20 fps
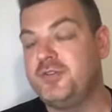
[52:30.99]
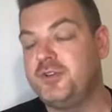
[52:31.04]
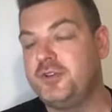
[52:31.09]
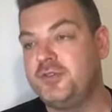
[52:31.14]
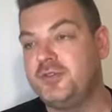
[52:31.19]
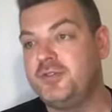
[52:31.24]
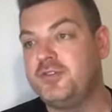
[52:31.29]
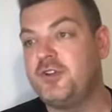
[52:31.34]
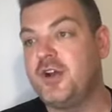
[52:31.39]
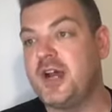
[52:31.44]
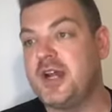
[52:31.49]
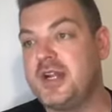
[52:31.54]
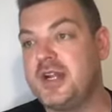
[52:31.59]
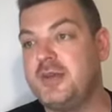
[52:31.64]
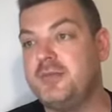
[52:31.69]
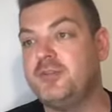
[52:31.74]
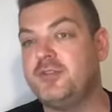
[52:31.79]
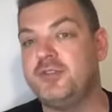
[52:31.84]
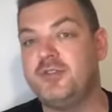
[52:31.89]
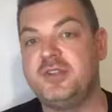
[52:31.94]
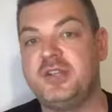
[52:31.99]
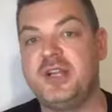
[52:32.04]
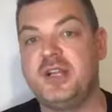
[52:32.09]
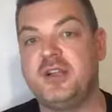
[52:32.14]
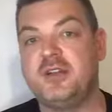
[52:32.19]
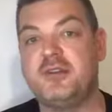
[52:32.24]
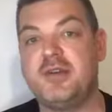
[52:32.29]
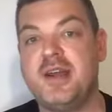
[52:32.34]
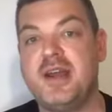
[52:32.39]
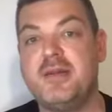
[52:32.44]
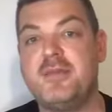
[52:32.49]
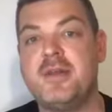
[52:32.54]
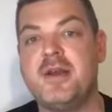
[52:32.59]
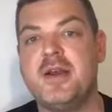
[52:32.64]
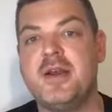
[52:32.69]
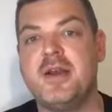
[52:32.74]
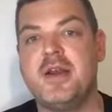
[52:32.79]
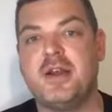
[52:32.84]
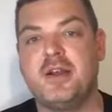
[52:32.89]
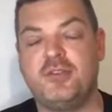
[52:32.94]
If you've signed up to Telegram
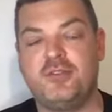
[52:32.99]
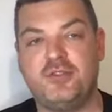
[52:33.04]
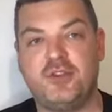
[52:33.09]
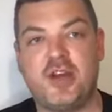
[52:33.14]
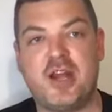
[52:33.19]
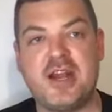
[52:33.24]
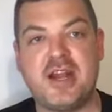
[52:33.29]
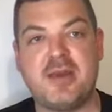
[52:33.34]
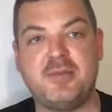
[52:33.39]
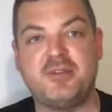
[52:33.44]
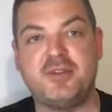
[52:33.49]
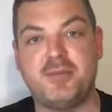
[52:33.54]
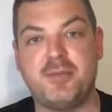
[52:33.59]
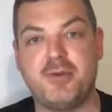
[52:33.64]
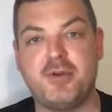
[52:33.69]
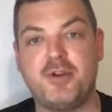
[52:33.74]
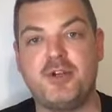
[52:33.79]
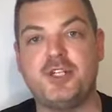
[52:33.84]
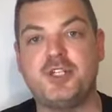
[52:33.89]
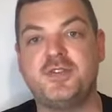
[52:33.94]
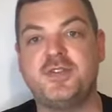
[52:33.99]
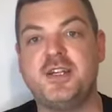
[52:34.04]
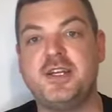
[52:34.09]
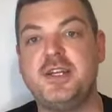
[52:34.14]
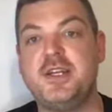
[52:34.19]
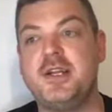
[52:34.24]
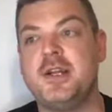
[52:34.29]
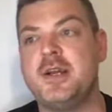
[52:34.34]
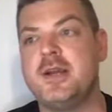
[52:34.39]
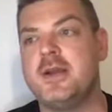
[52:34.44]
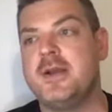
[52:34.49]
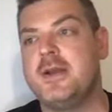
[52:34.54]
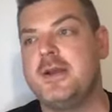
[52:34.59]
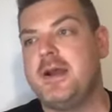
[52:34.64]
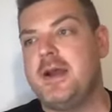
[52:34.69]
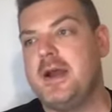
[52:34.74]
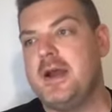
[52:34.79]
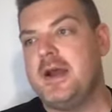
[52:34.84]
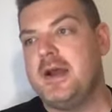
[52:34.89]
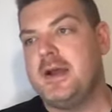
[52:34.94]
and signing up to BirchFEED,
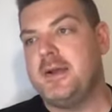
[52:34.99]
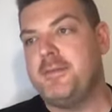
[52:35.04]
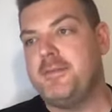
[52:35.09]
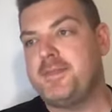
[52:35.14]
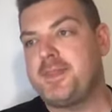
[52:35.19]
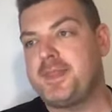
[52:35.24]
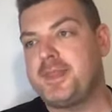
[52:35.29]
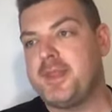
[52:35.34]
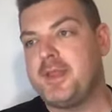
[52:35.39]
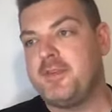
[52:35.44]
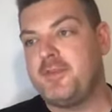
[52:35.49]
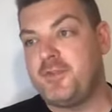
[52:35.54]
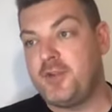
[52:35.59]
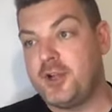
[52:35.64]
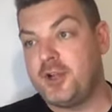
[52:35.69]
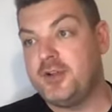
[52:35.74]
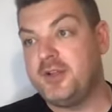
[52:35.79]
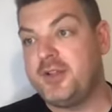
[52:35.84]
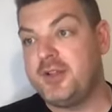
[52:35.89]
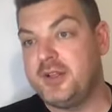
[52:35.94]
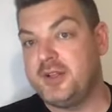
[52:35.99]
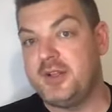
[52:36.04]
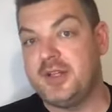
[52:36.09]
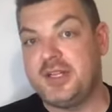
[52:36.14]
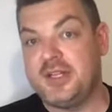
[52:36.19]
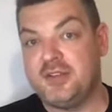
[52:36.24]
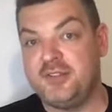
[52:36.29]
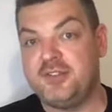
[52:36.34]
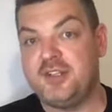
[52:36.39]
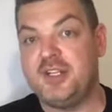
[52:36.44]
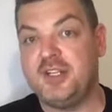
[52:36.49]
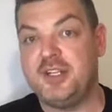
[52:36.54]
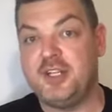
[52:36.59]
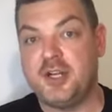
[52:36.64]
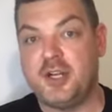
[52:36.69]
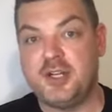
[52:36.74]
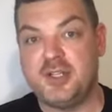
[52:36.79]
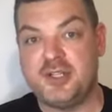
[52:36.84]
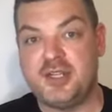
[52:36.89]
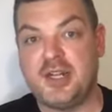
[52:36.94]
follow the links. You need to
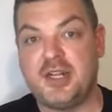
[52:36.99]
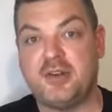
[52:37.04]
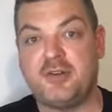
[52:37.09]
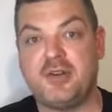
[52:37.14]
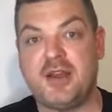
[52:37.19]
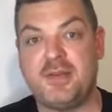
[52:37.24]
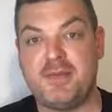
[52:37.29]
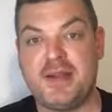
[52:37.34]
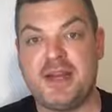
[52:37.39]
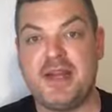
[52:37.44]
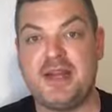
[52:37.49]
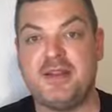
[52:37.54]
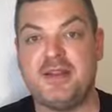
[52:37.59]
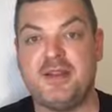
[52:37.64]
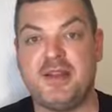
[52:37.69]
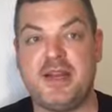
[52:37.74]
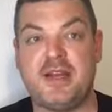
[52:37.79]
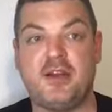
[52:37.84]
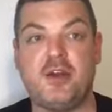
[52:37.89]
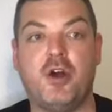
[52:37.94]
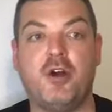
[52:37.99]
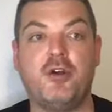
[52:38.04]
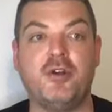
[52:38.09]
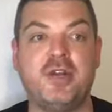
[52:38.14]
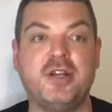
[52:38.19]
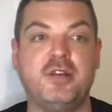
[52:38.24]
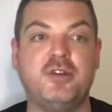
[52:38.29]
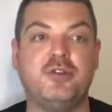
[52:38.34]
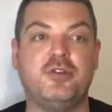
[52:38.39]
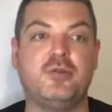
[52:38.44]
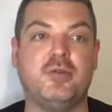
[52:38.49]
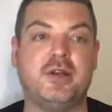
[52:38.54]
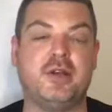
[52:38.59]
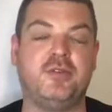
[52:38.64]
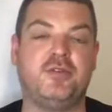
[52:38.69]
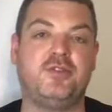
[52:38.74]
go to Telegram and enter that code into it.